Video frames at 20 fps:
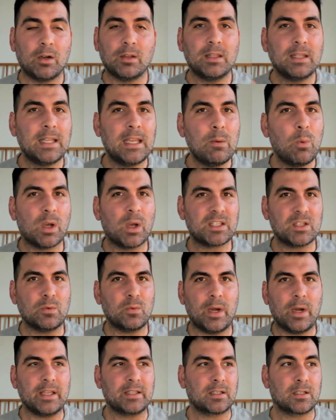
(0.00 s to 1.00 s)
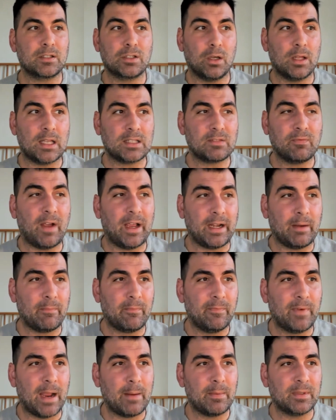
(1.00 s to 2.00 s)
he wasn't risk. So that's fine. I'm
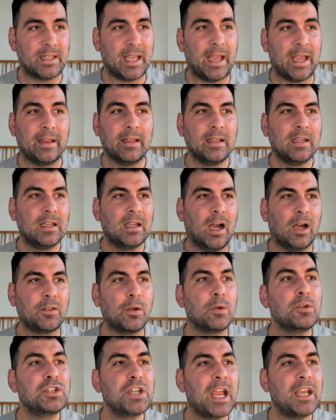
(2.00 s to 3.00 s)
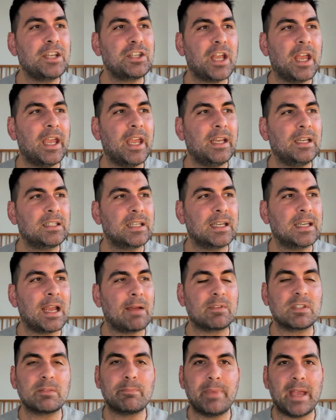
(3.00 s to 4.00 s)
fine with that. Although JJ didn't have
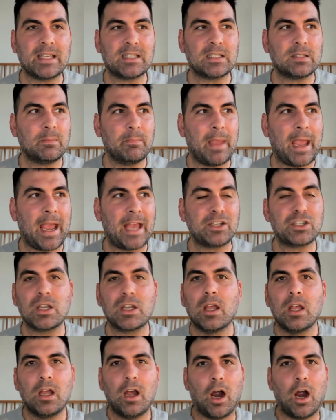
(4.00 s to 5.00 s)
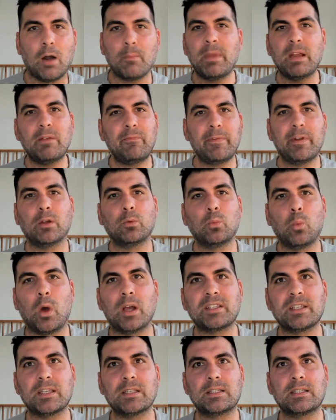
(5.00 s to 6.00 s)
his best match, our midfield
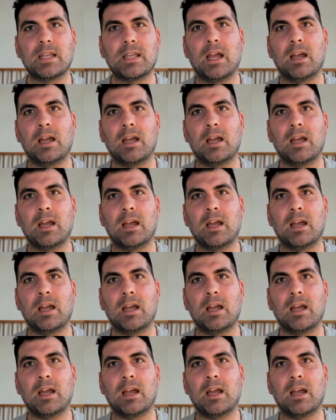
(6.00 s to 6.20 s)
wasn't